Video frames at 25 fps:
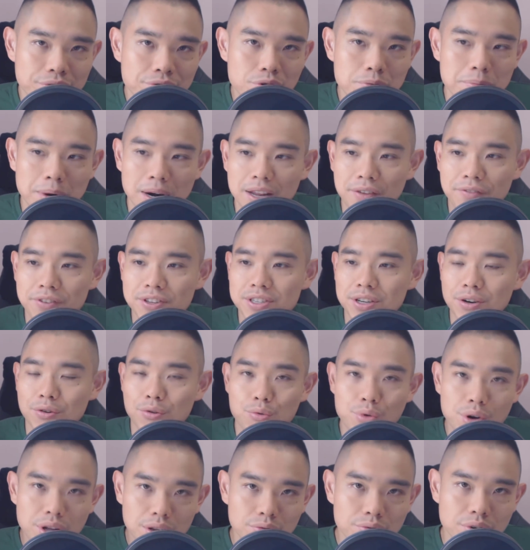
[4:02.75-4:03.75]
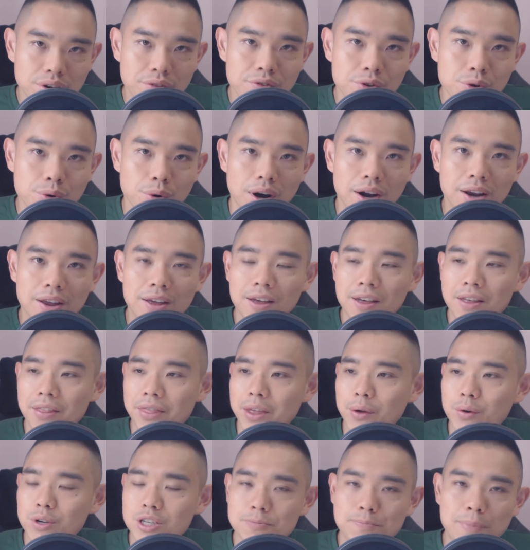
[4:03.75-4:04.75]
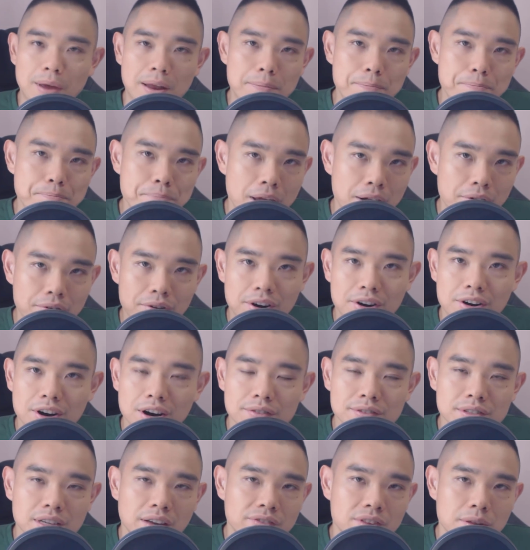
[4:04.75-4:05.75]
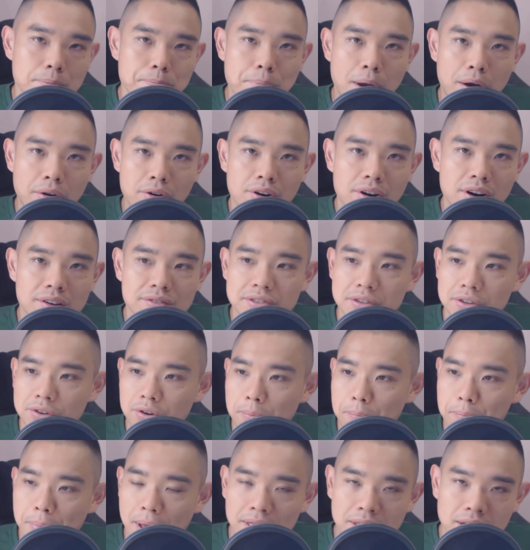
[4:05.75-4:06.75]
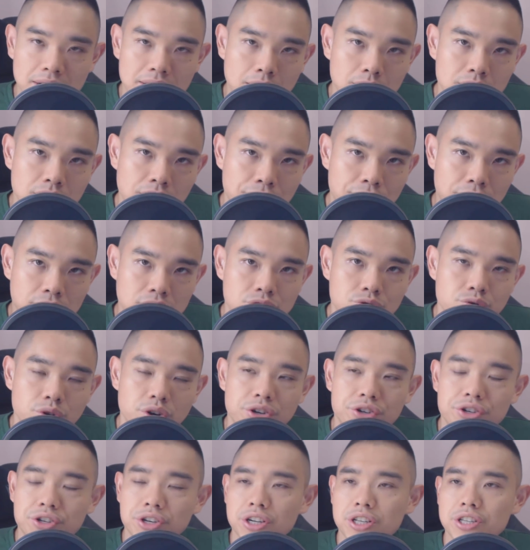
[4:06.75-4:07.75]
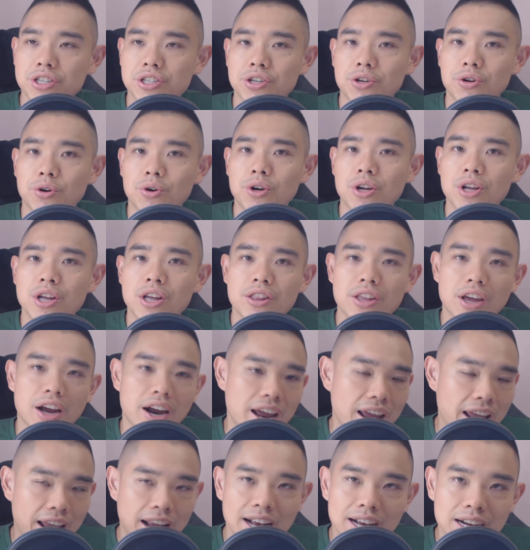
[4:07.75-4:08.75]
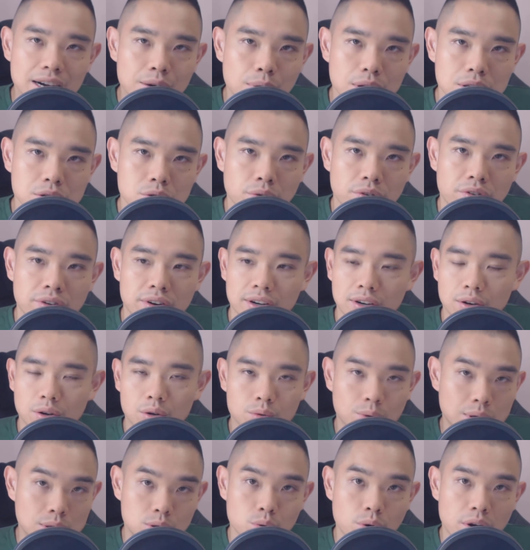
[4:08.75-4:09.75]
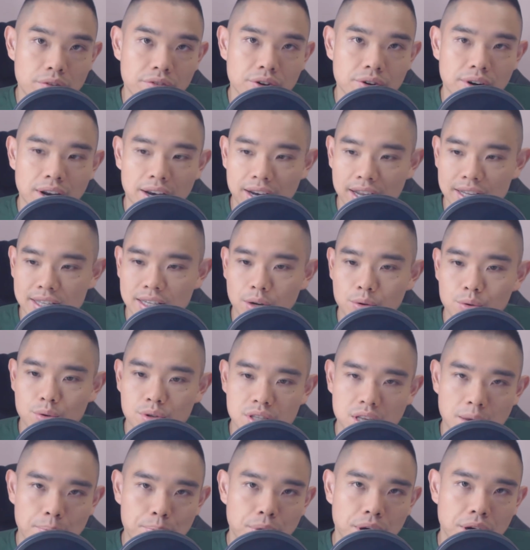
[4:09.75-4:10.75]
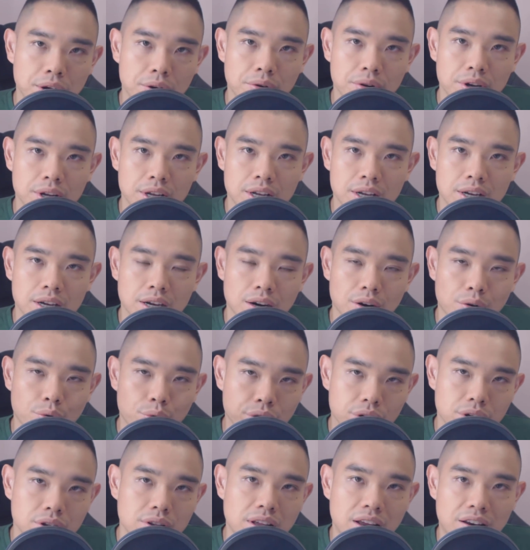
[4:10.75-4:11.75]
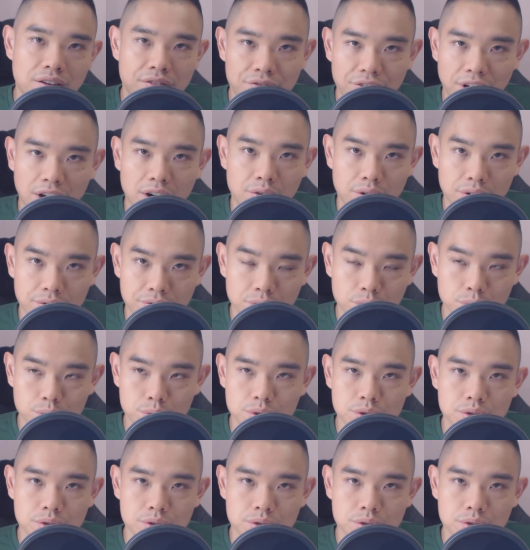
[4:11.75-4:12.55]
But if it's a real review, right, they will spend paragraphs after paragraphs, penting down their frustrations, their anger whatsoever, and that's how you separate, real and fake reviews.